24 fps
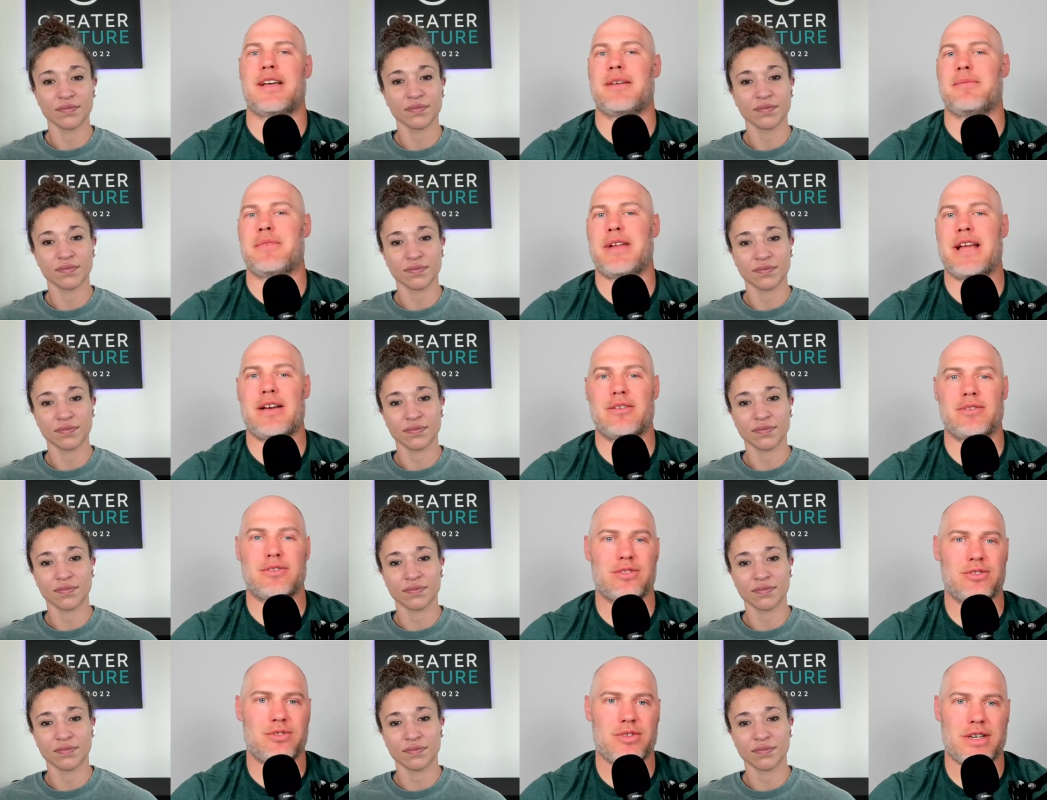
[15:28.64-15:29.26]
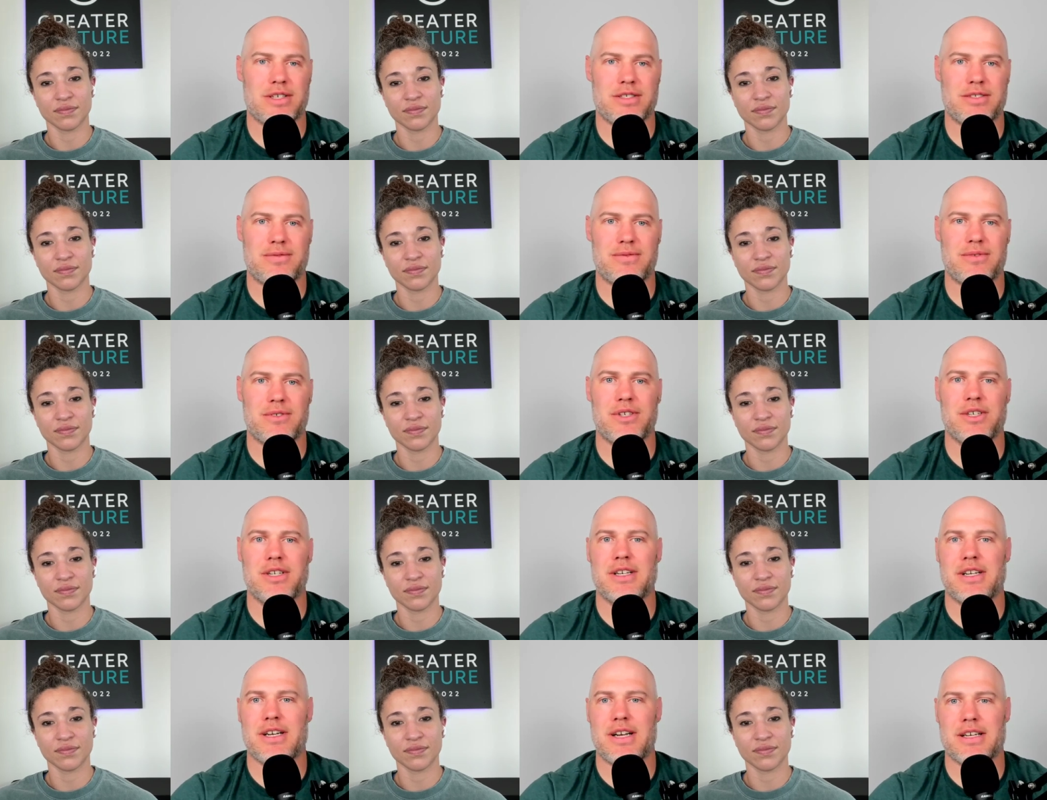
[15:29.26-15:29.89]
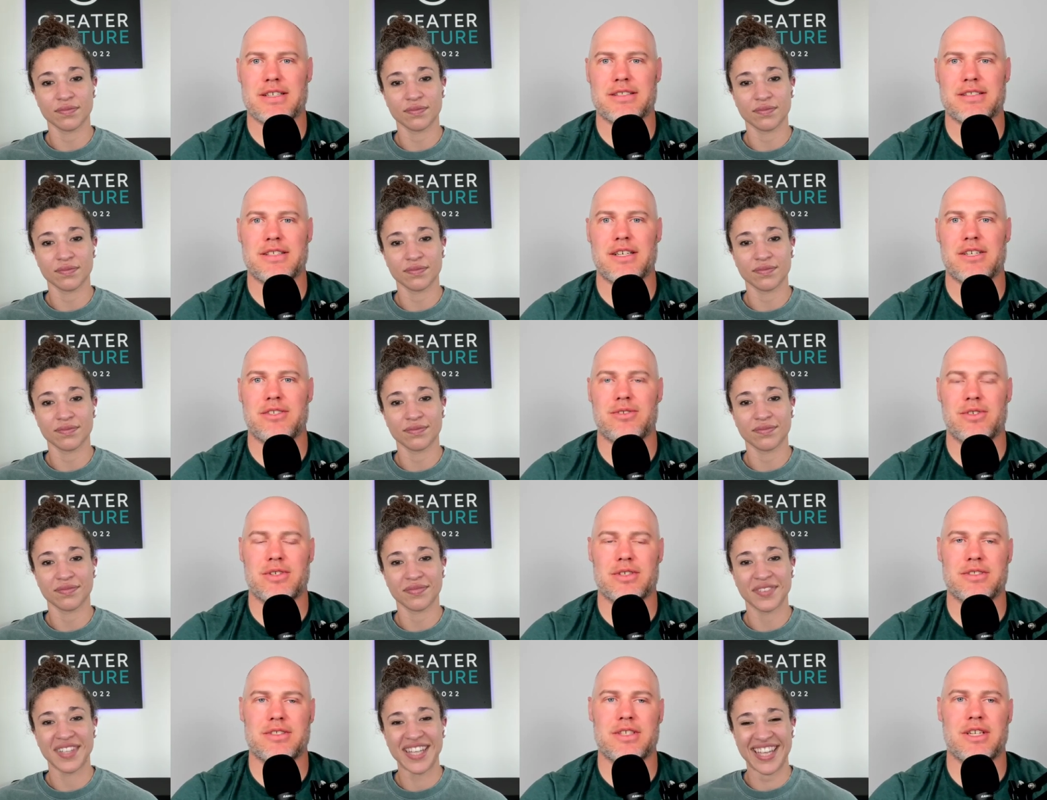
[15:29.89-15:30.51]
Speaker 1: I'm now stress free and et
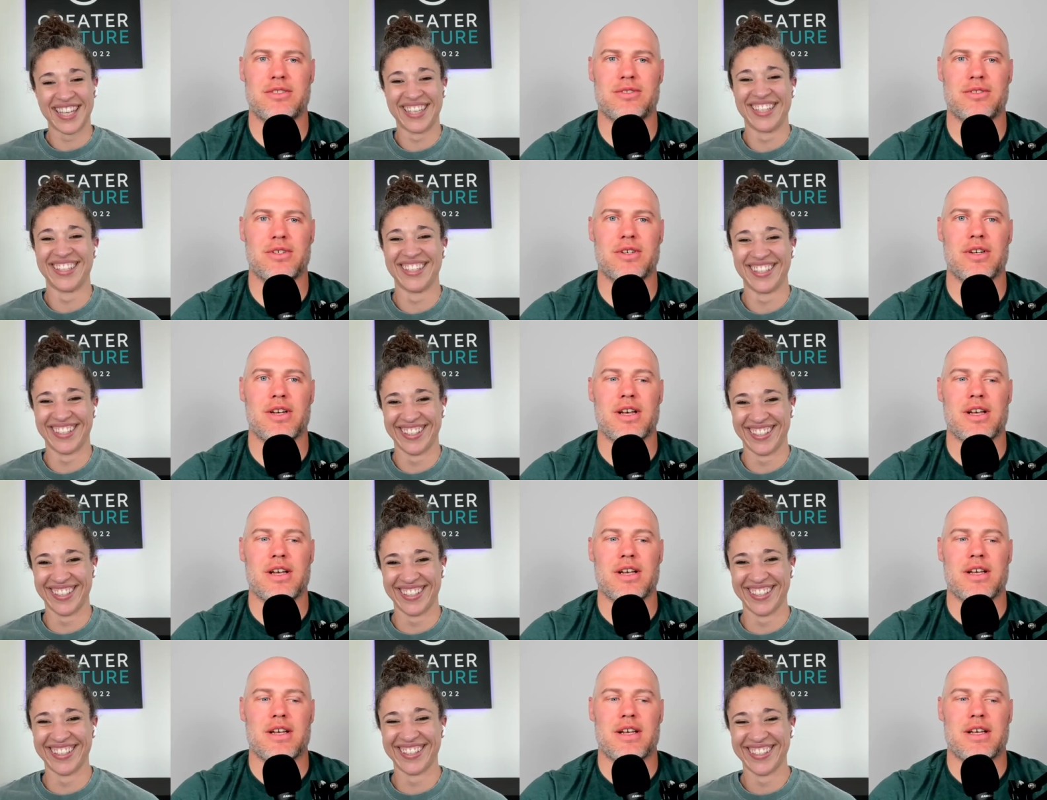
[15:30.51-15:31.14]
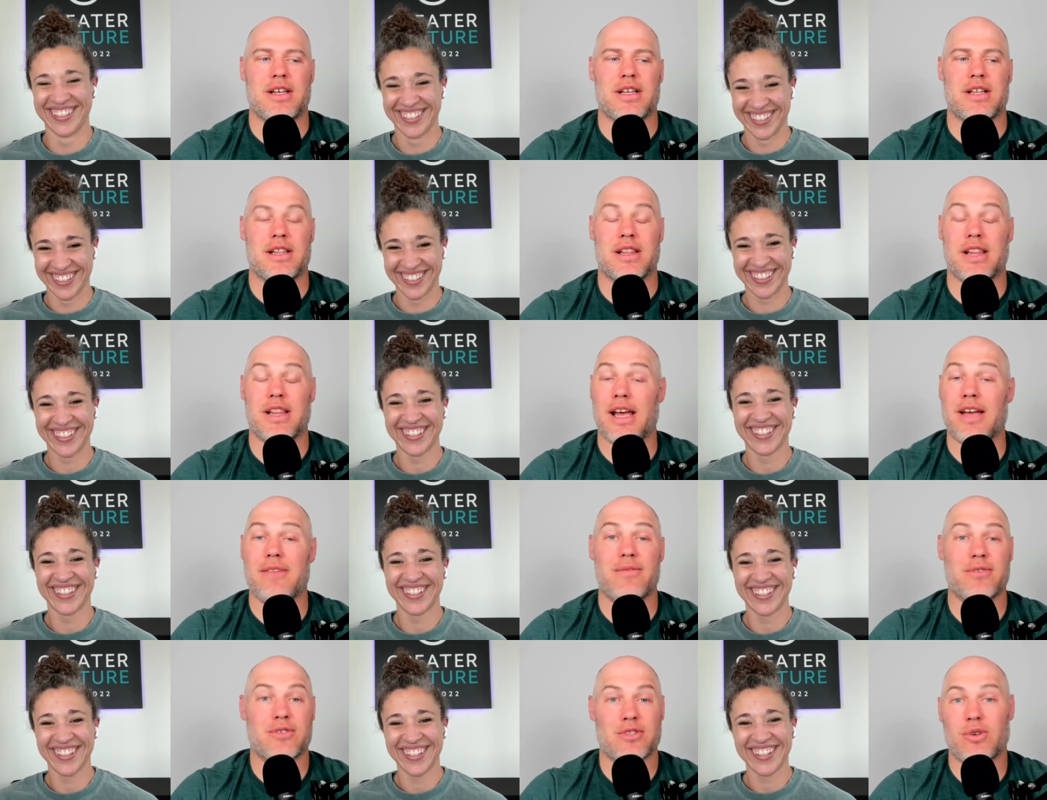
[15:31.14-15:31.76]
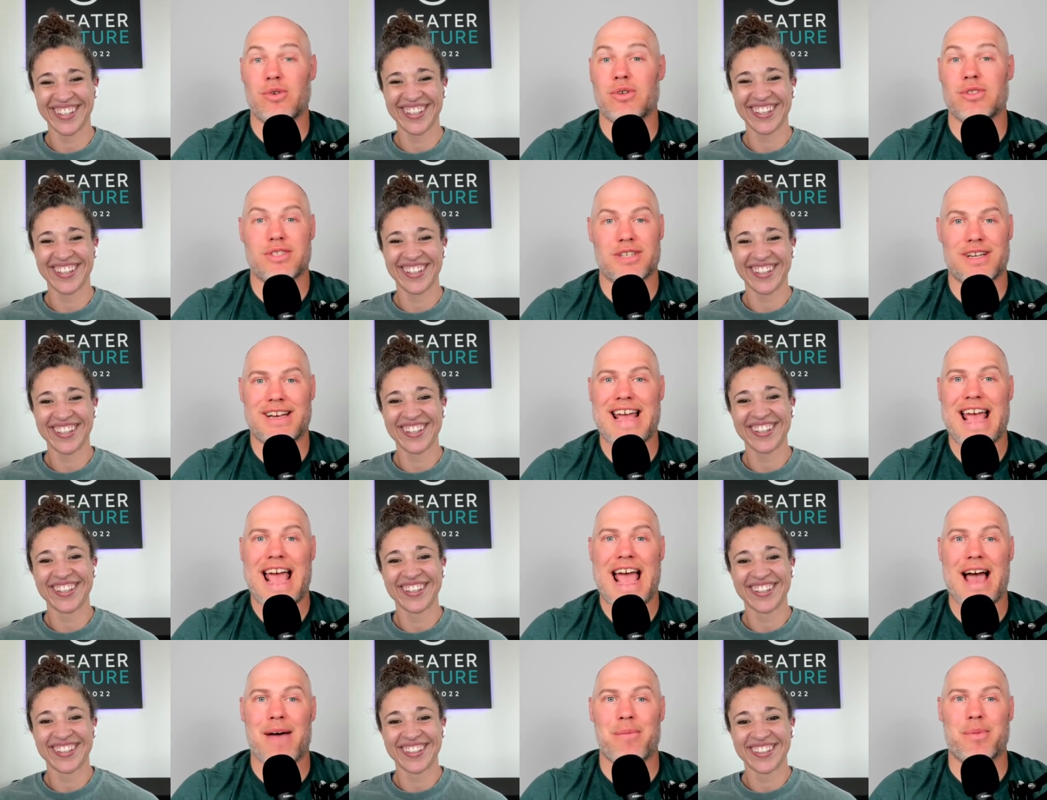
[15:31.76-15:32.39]
cetera, et cetera. Life is always going
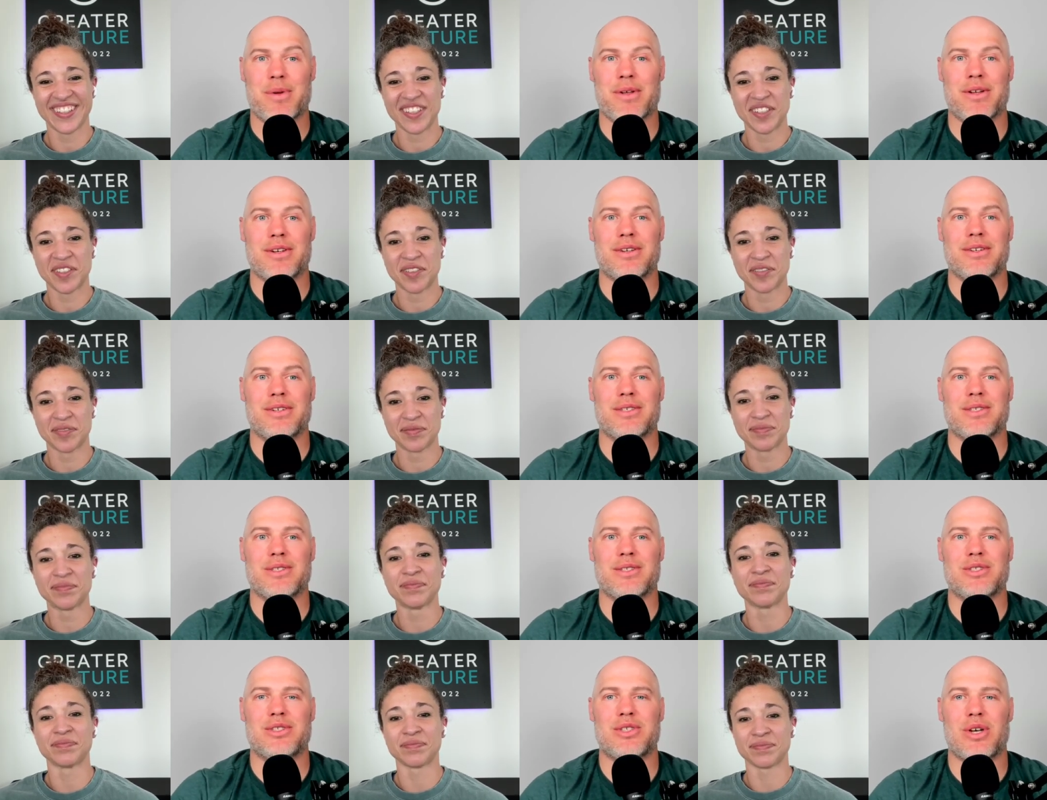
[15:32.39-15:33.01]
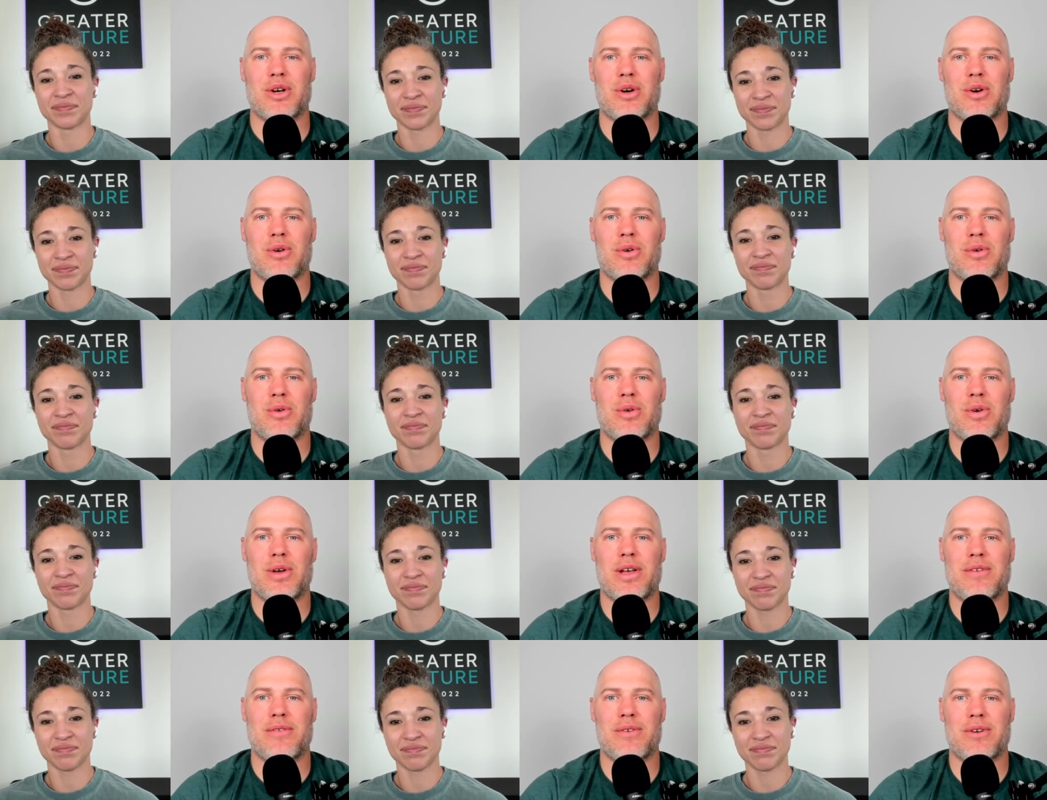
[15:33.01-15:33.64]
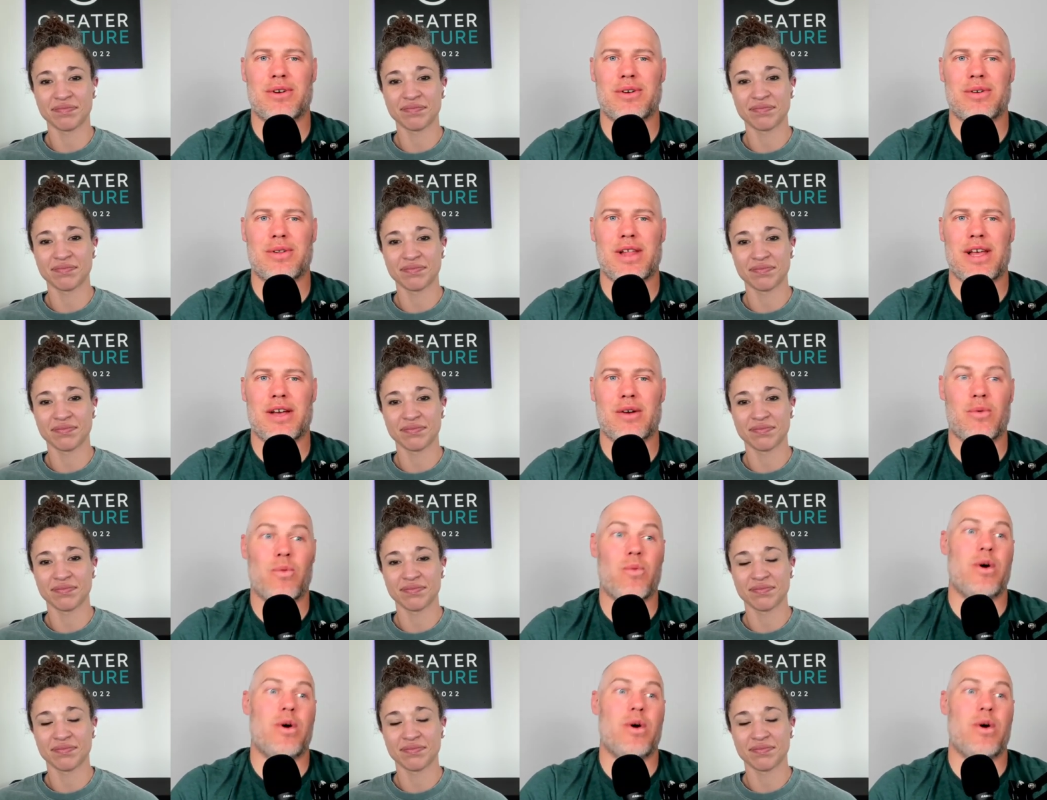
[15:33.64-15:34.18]
to happen. So mm-hmm. if you're like,